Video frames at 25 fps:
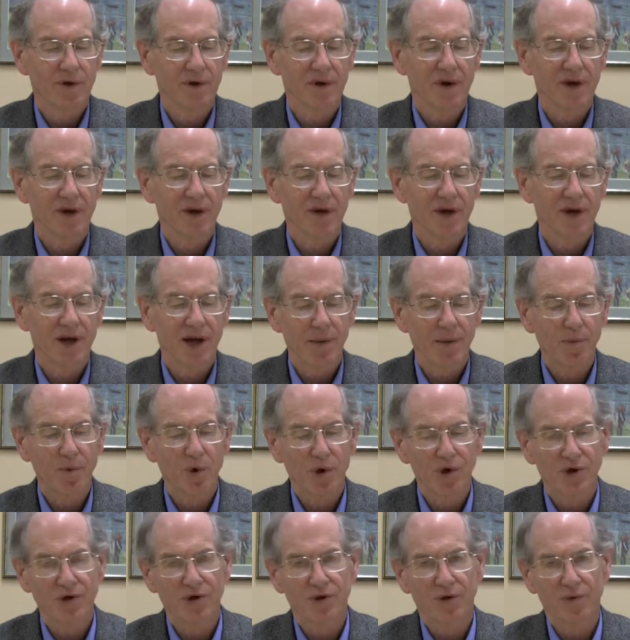A lot of the
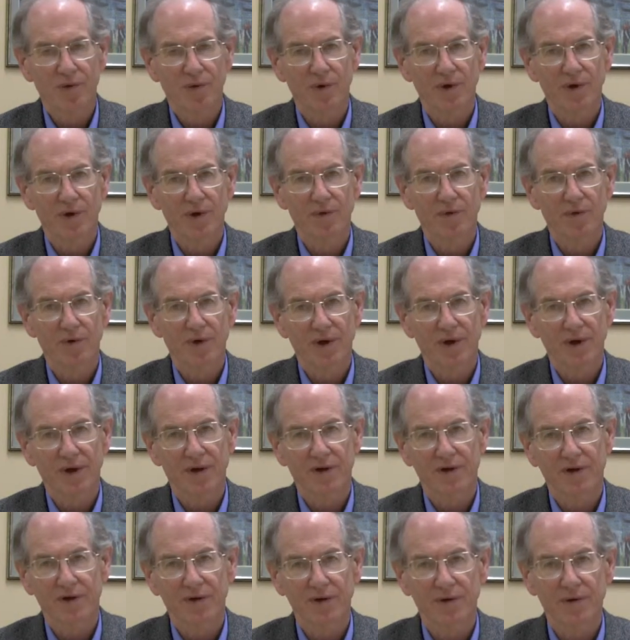Aboriginal work
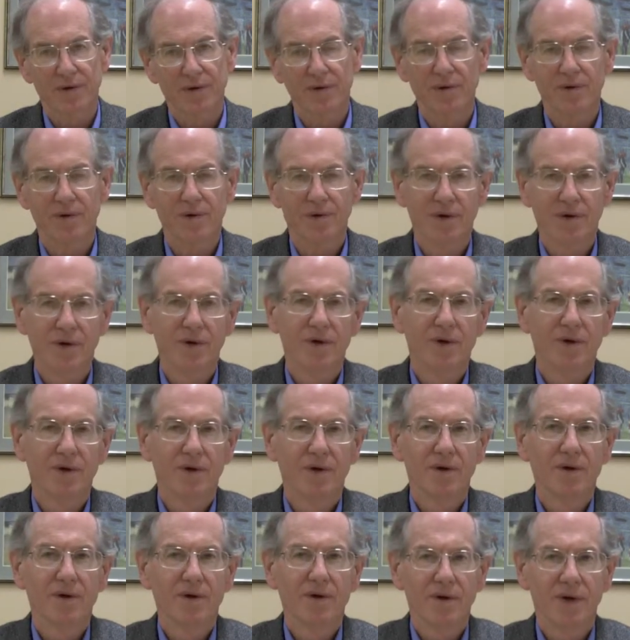related to
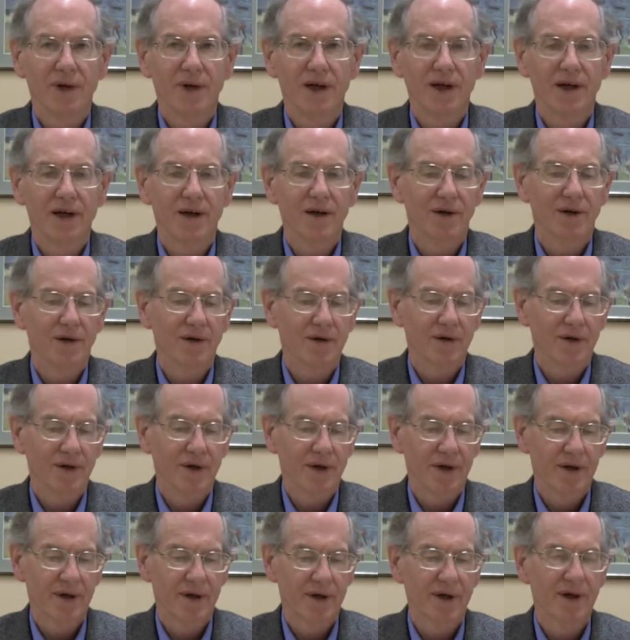land and
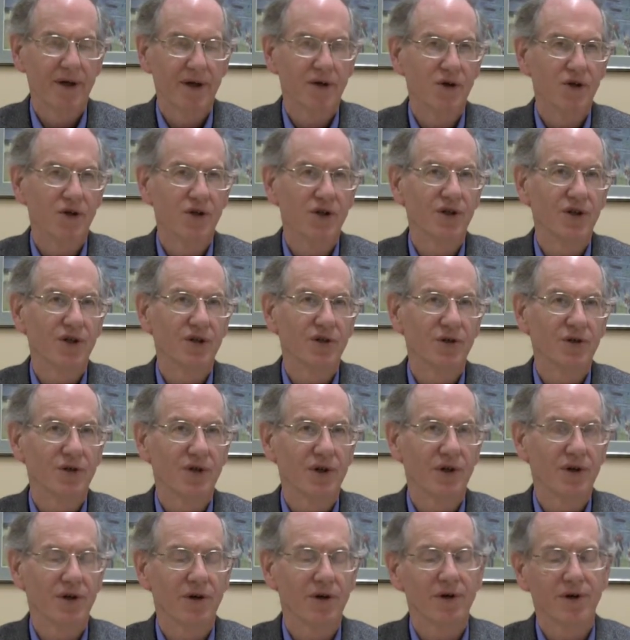energy and
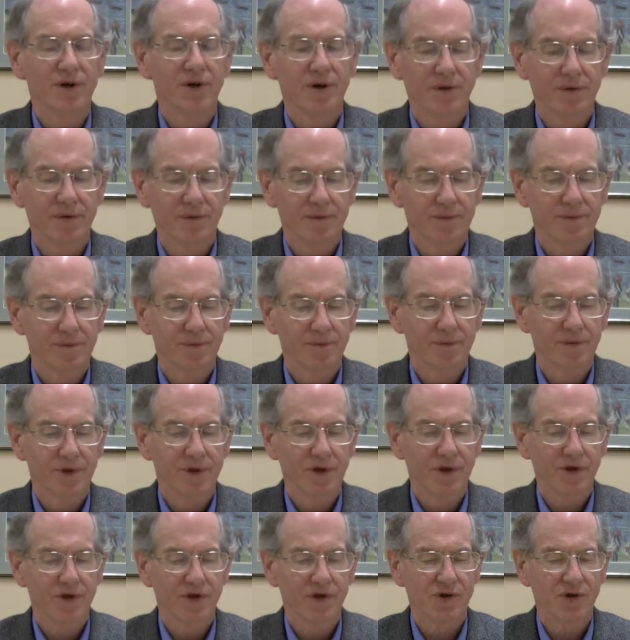utility
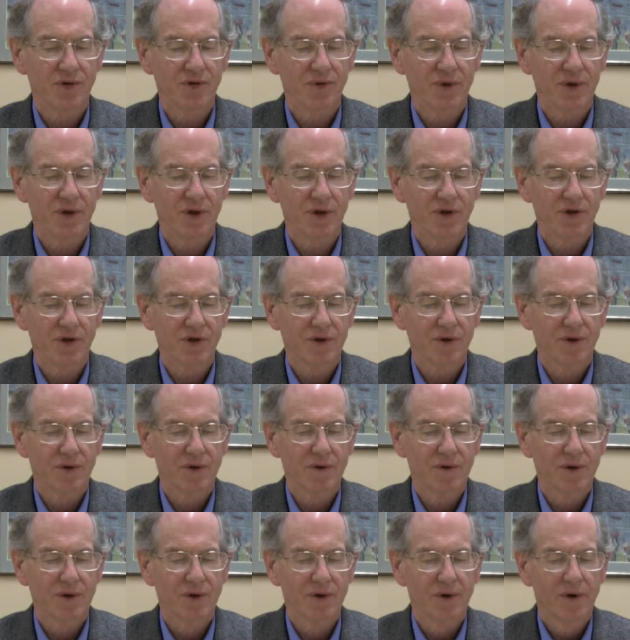things as well. So
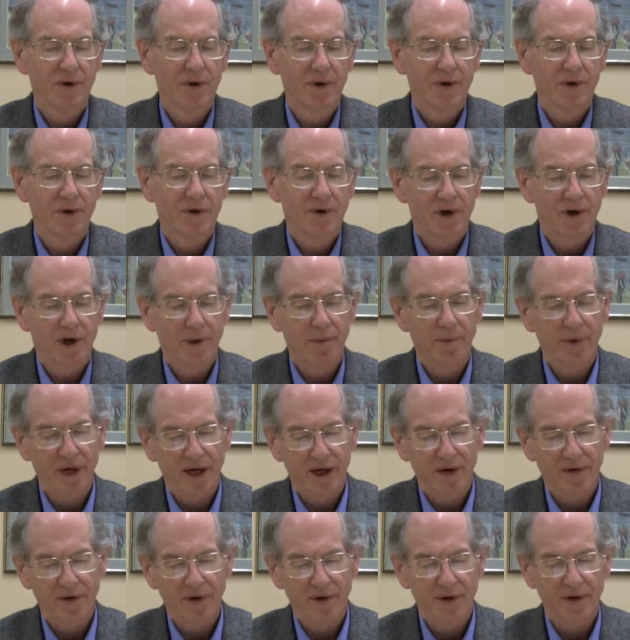a lot of
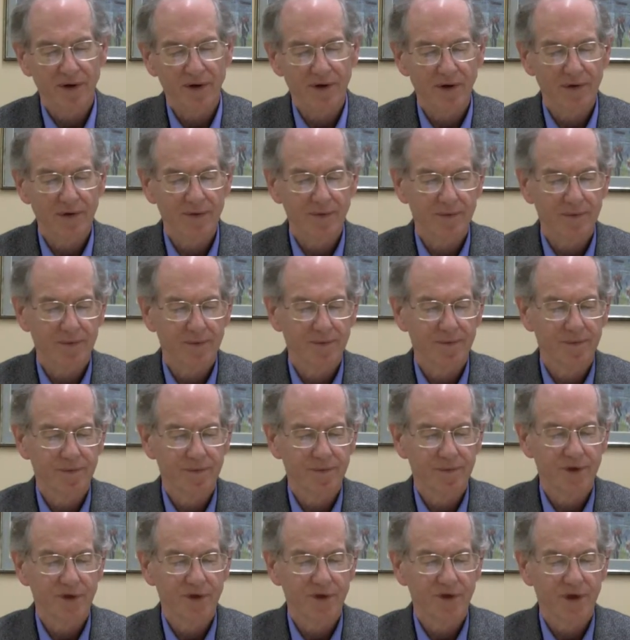background in
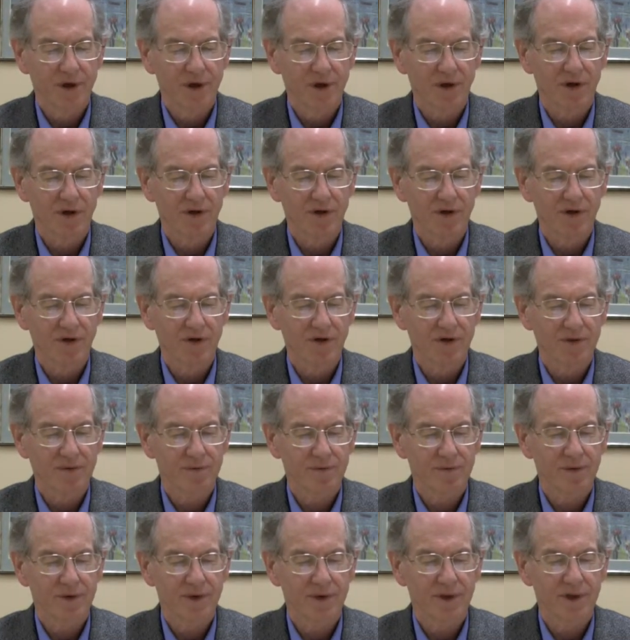utilities
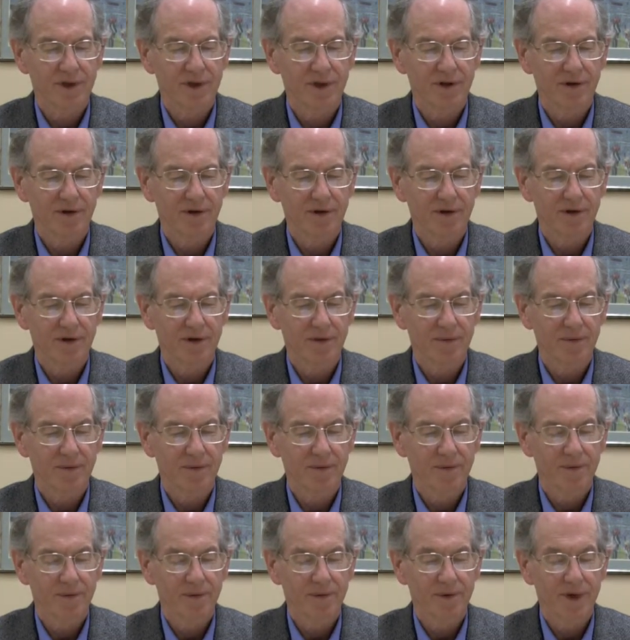and
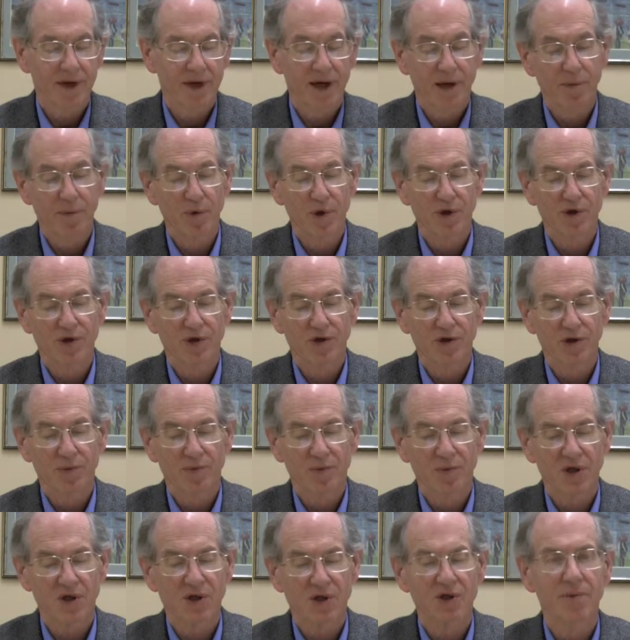Aboriginal,
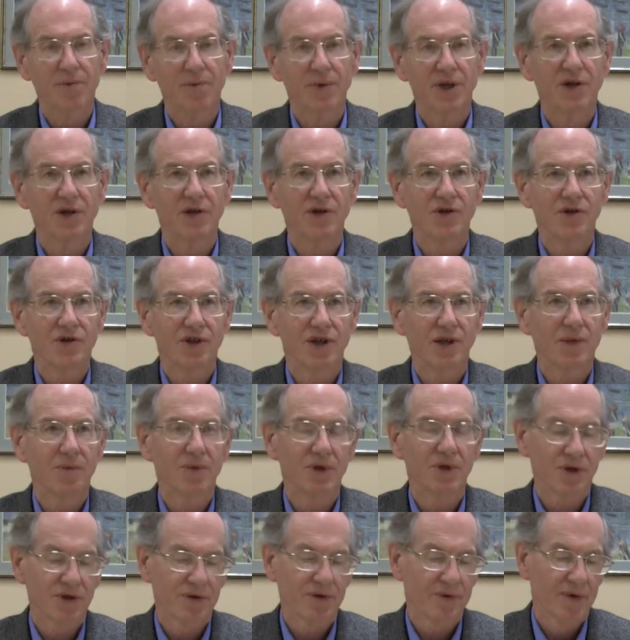especially the Metis
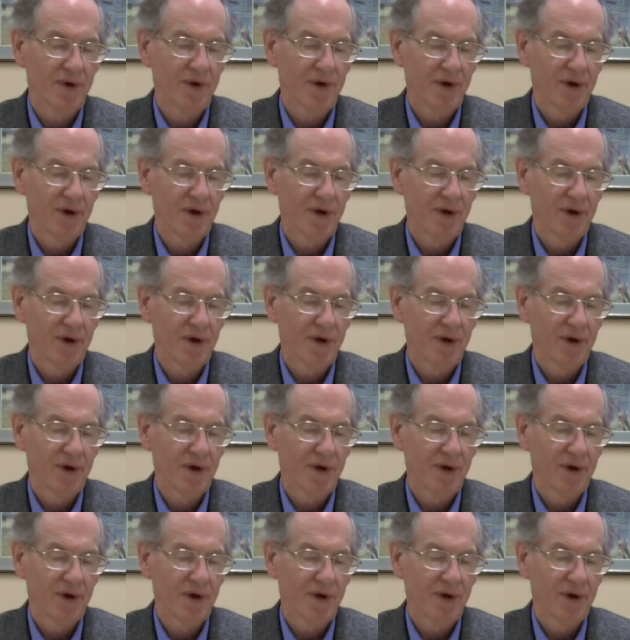settlements.